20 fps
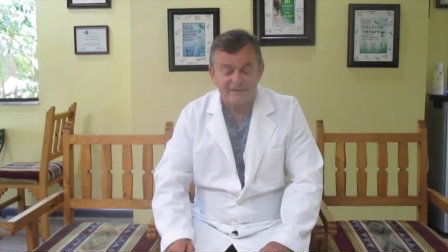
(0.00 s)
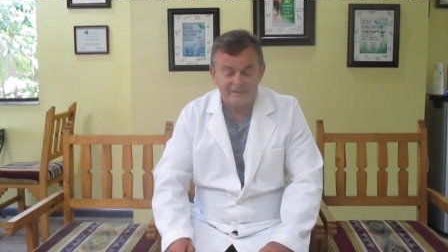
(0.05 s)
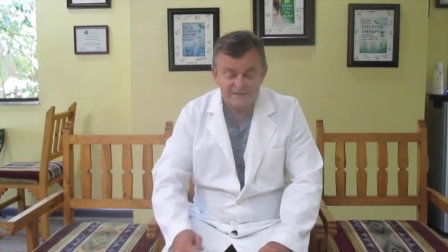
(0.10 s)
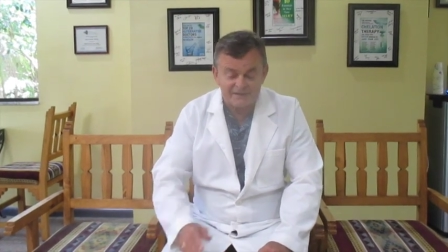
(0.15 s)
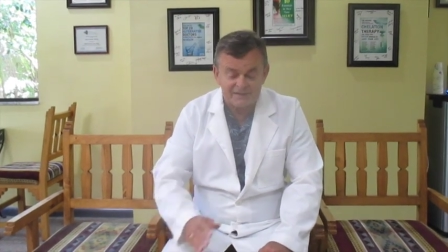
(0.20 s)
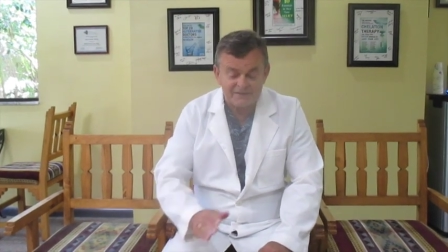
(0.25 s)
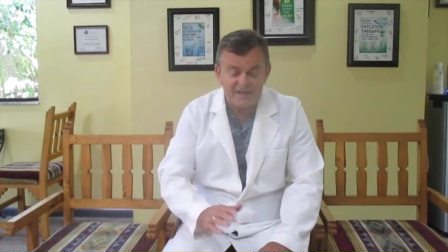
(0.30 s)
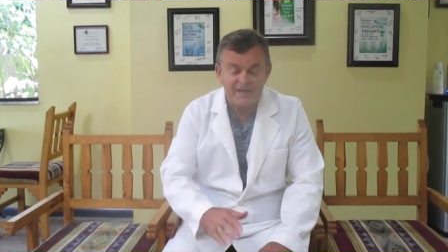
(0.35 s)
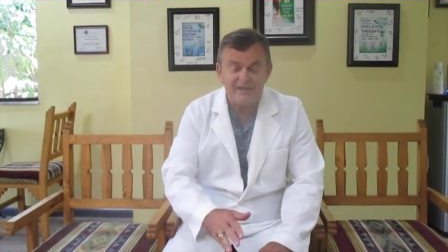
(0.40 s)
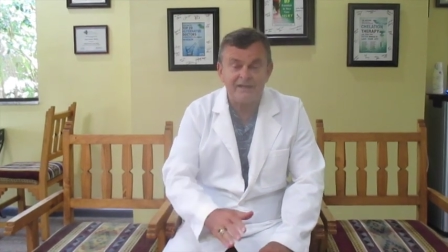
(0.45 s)
And the
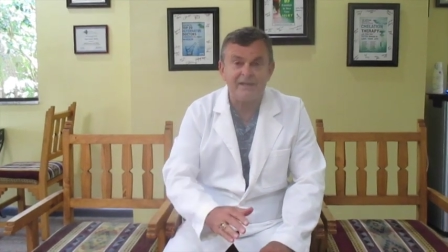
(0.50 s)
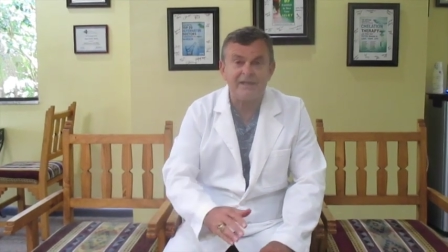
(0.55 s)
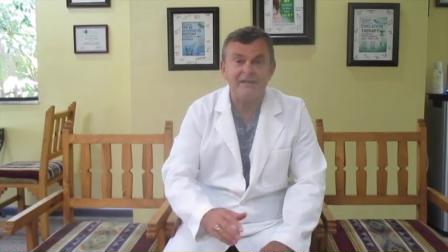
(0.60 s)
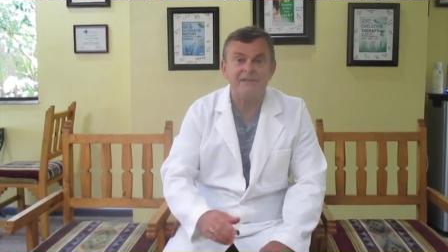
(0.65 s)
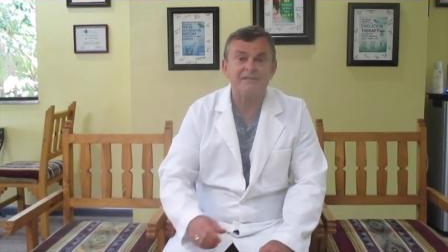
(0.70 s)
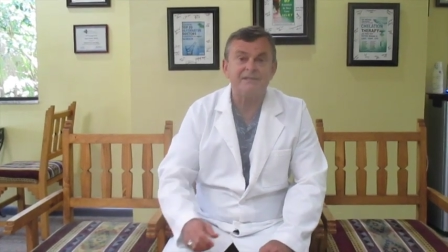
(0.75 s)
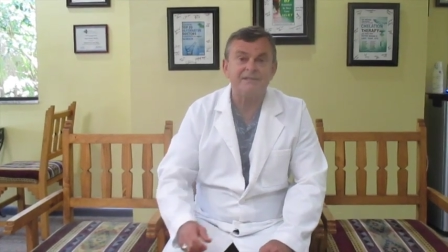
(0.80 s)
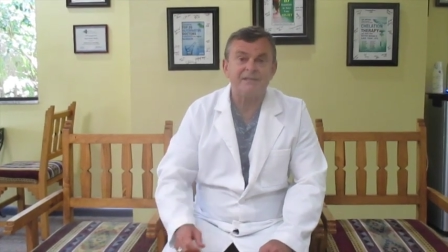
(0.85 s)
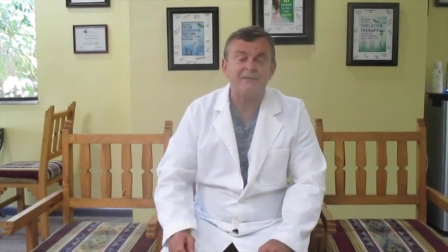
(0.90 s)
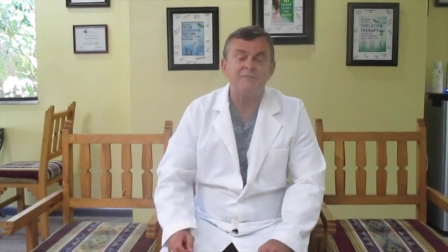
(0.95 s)
saline
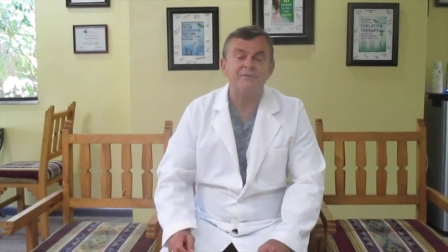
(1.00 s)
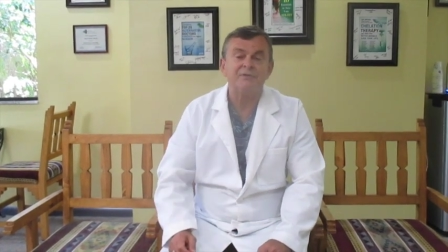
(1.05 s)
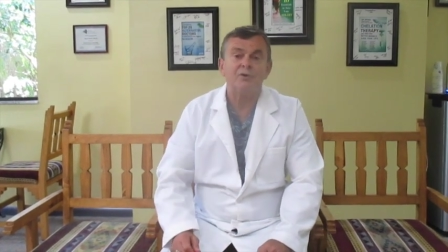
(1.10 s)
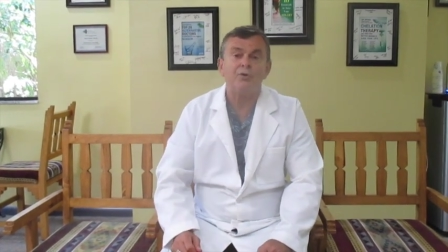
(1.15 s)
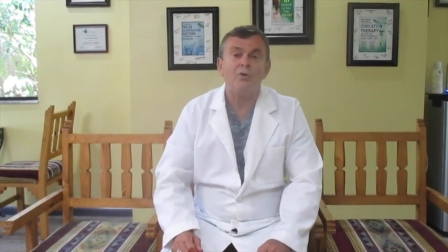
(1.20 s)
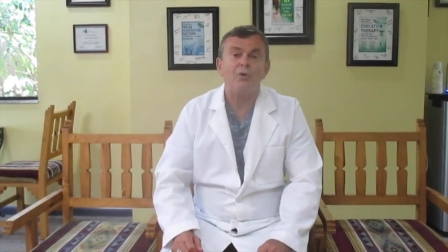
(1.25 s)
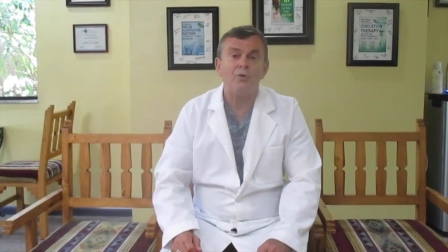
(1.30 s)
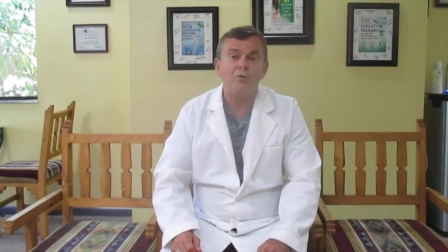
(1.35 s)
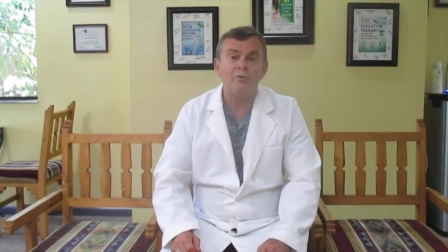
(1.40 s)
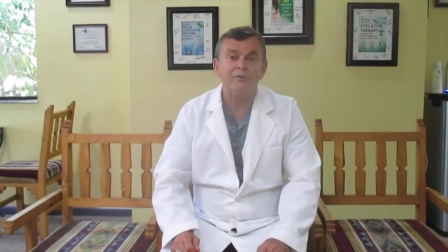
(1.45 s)
seems to
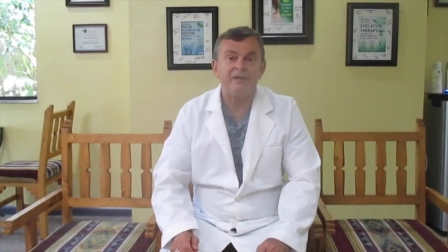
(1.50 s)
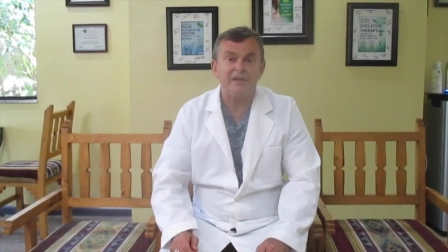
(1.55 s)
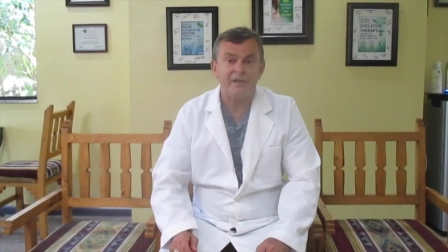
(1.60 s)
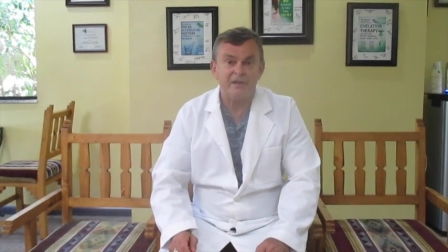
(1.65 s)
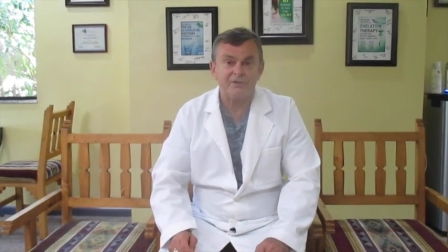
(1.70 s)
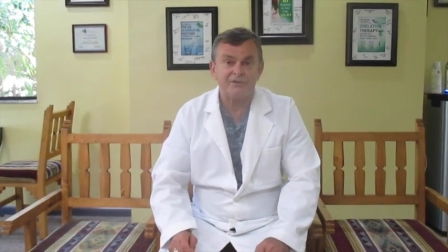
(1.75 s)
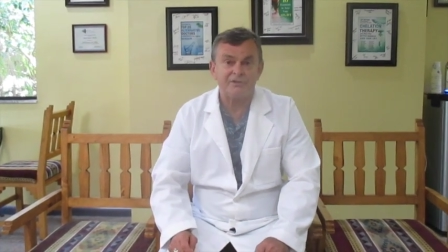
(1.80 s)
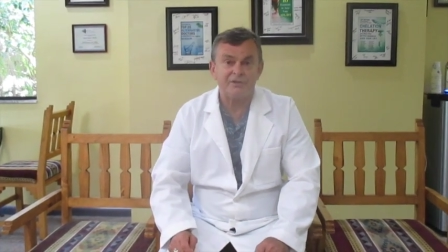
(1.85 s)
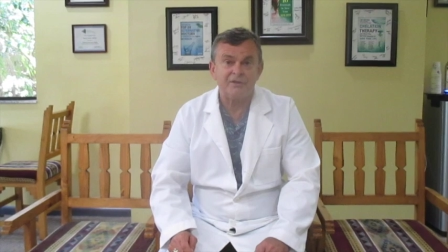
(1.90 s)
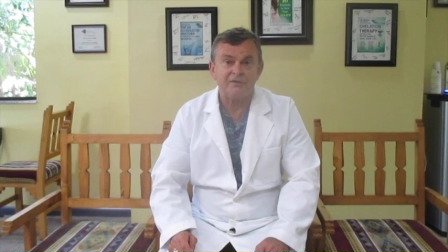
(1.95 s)
hold the
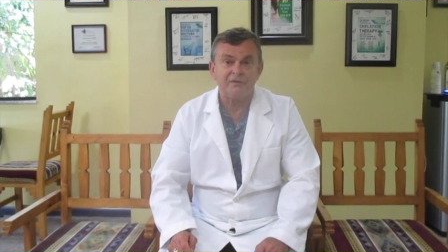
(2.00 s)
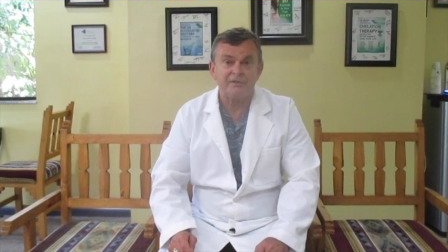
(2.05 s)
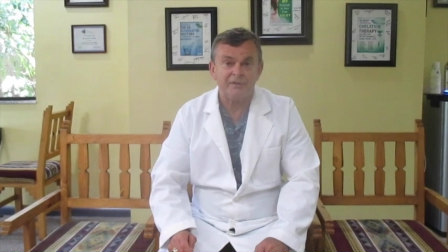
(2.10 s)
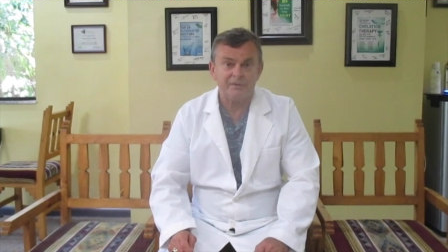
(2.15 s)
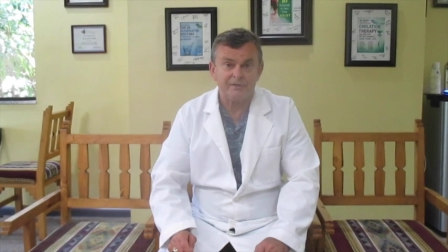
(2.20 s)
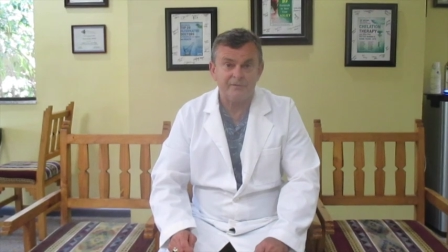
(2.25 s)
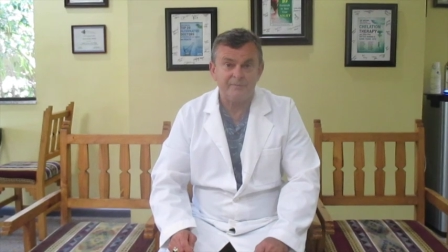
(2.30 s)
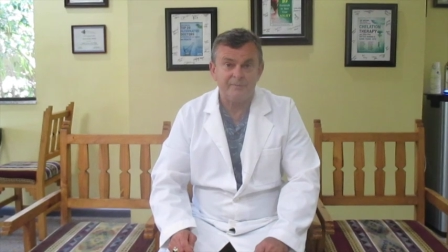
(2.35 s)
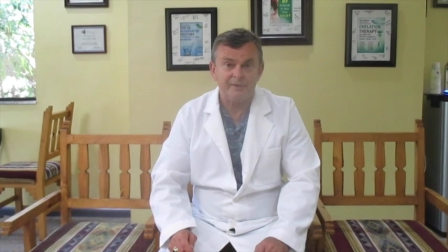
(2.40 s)
ozone a little